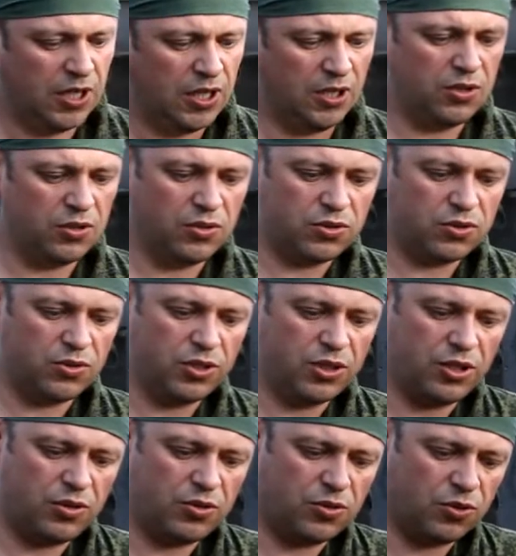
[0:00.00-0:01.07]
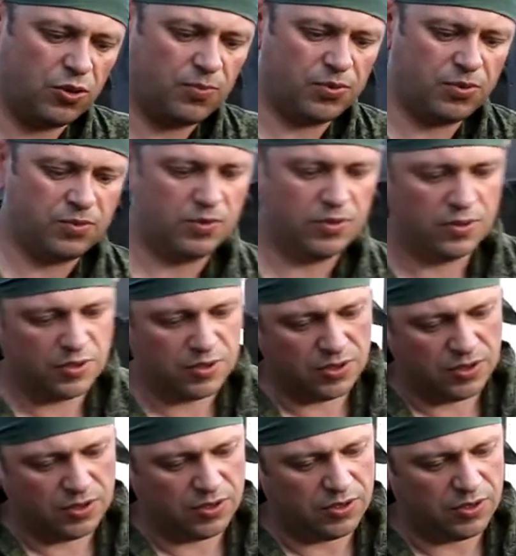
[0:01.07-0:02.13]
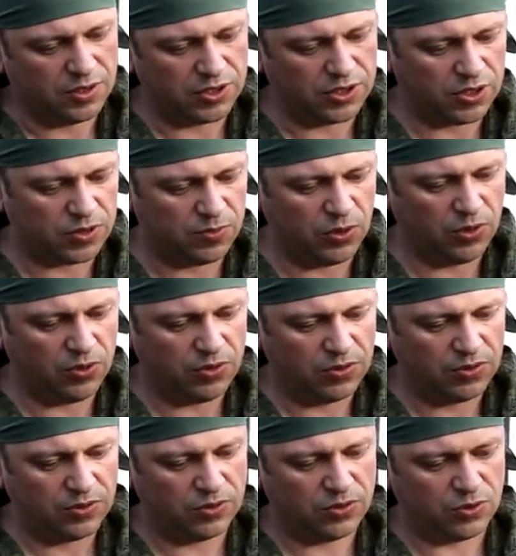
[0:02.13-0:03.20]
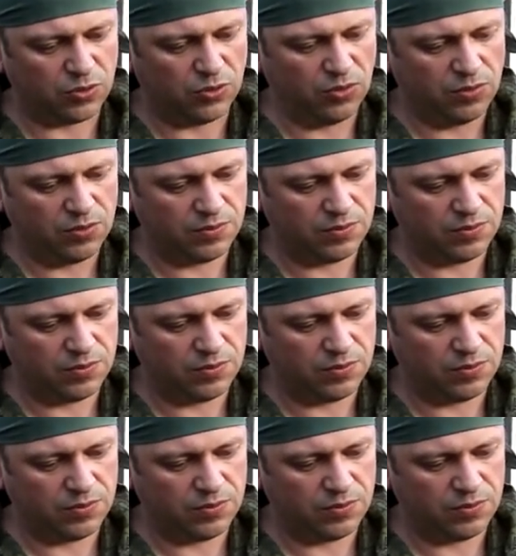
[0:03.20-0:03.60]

And also here on top there is a small tool